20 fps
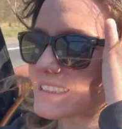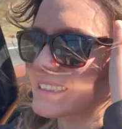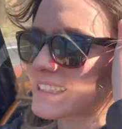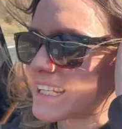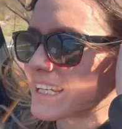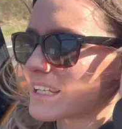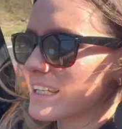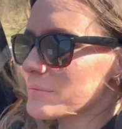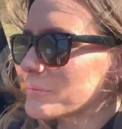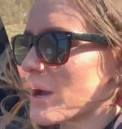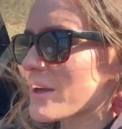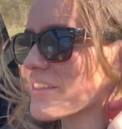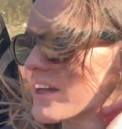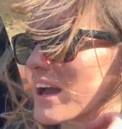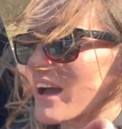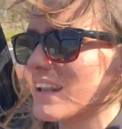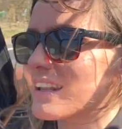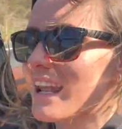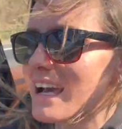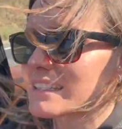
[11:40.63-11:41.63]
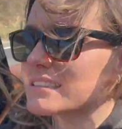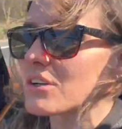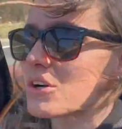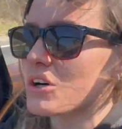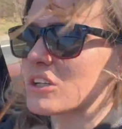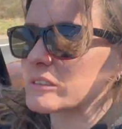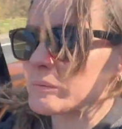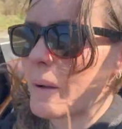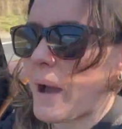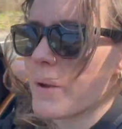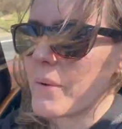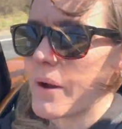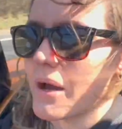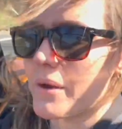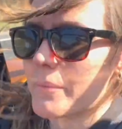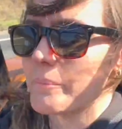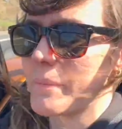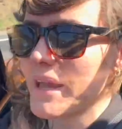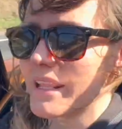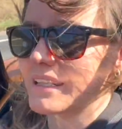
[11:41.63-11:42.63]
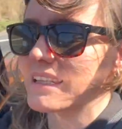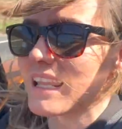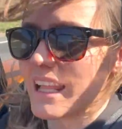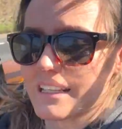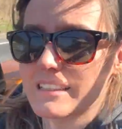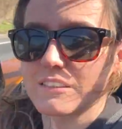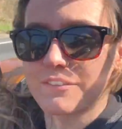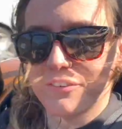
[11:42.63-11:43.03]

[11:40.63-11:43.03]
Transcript: see whether less horsepower meant less